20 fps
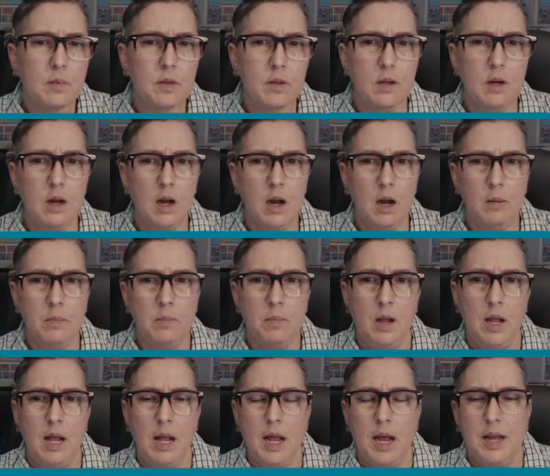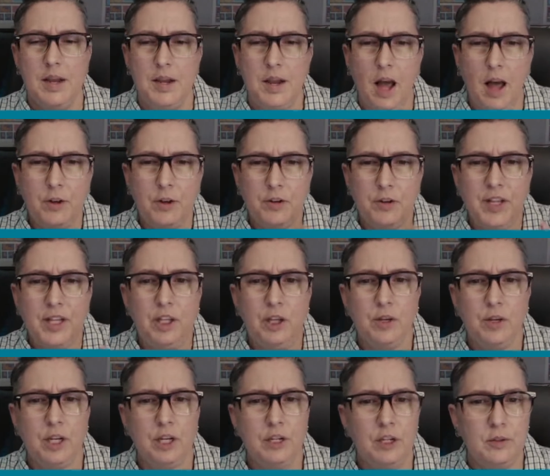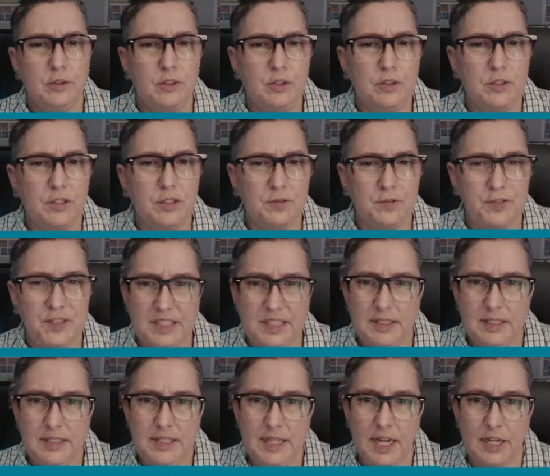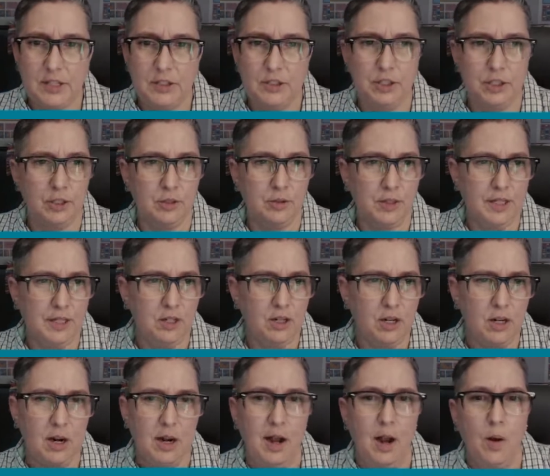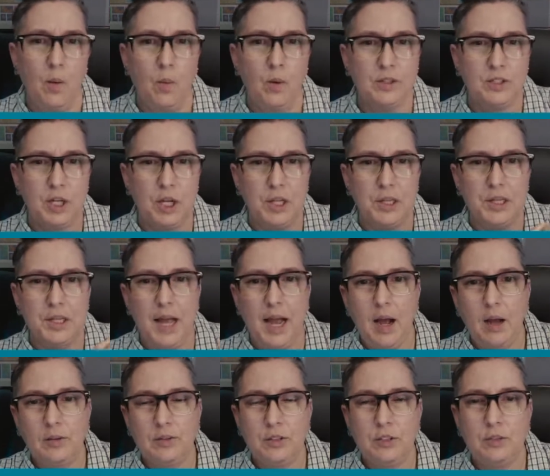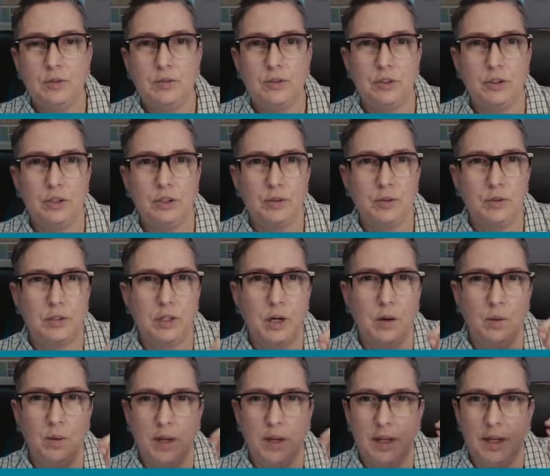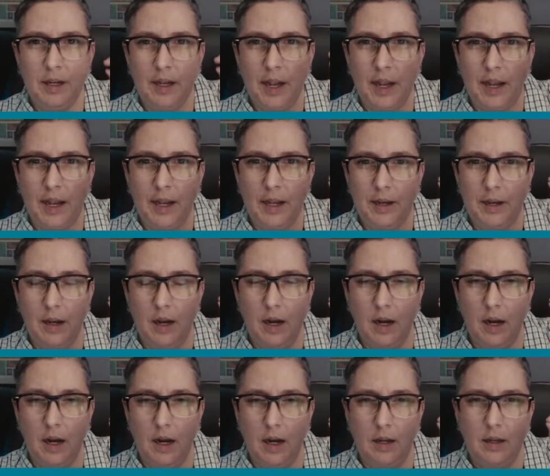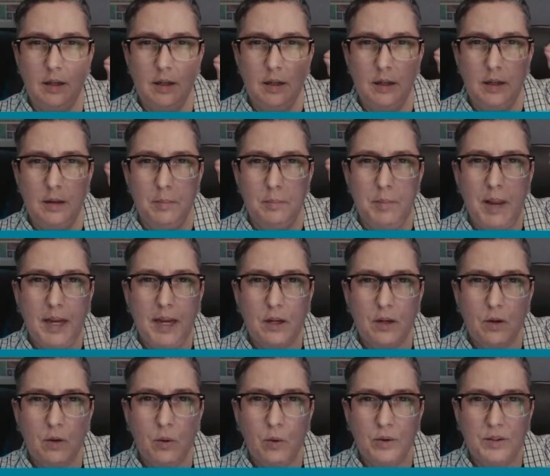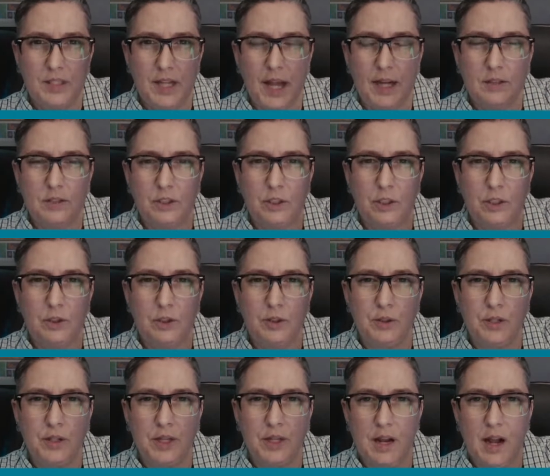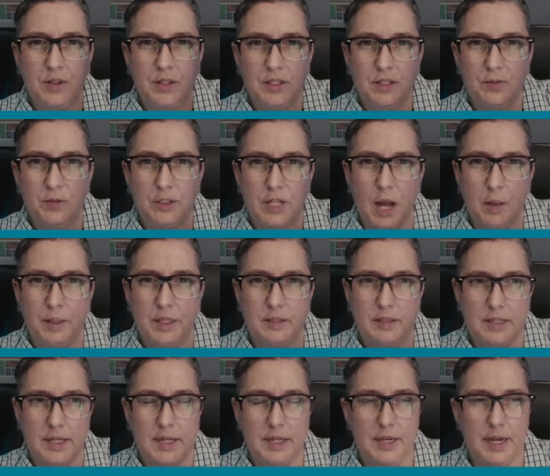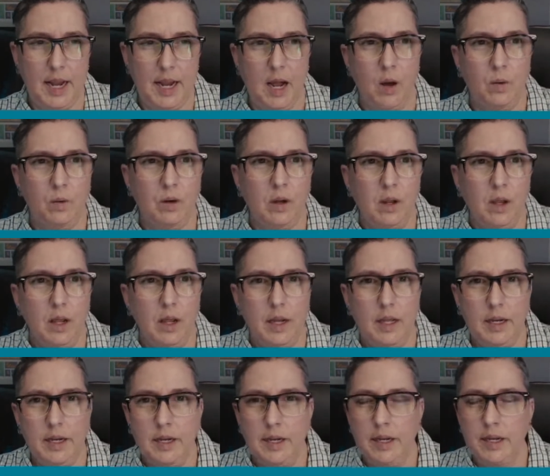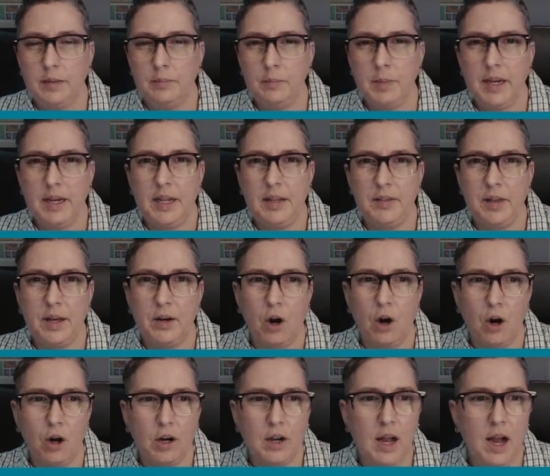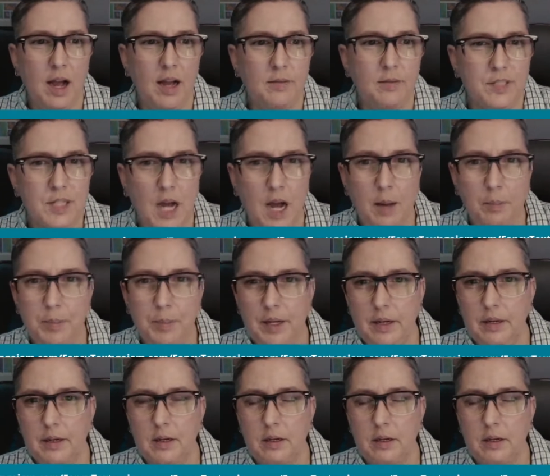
Another thing you can do is use the fancy text generator, which allows you to go in and make cool text so you can have the different topics stand out. And again, making that archive topic